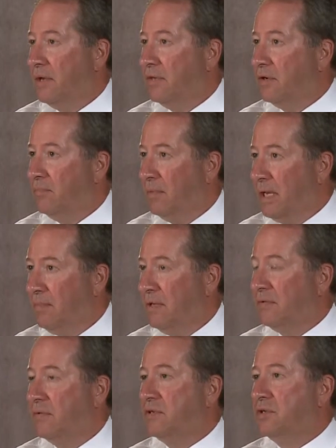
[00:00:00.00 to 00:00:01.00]
There may
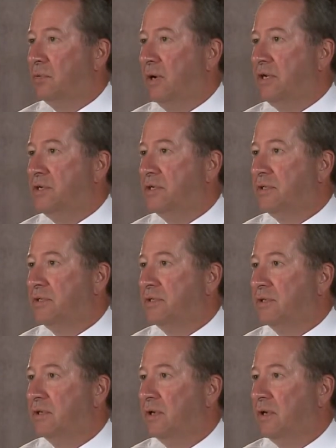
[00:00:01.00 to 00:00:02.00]
be
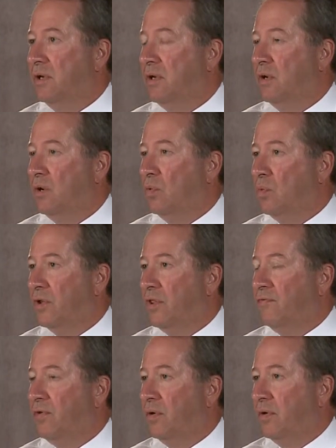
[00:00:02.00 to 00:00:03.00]
situations where
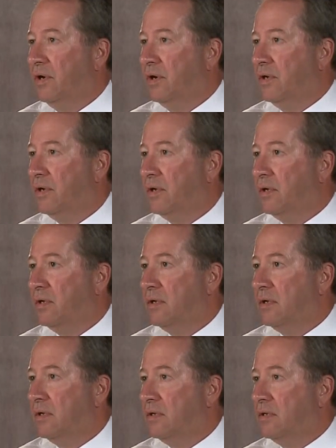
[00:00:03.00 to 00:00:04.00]
the voter
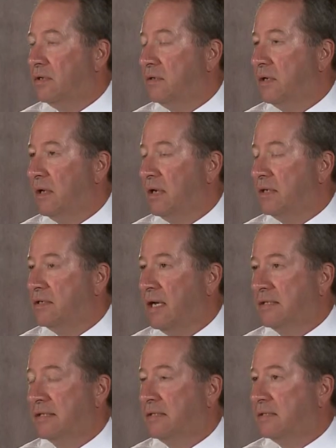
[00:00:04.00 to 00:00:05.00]

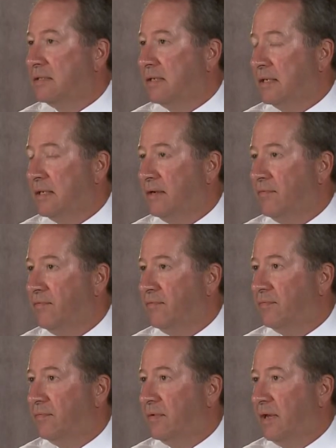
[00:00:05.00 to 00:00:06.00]
doesn't
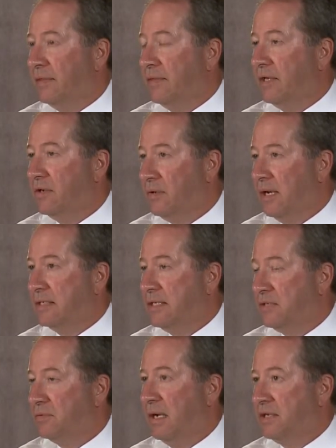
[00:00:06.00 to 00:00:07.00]
live at the address
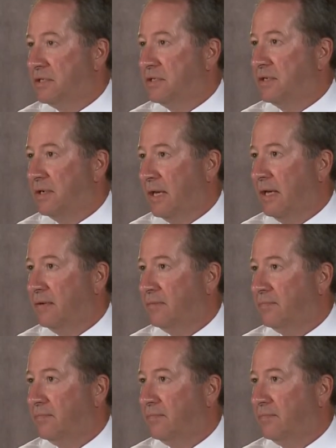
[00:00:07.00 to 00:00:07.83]
he's registered at.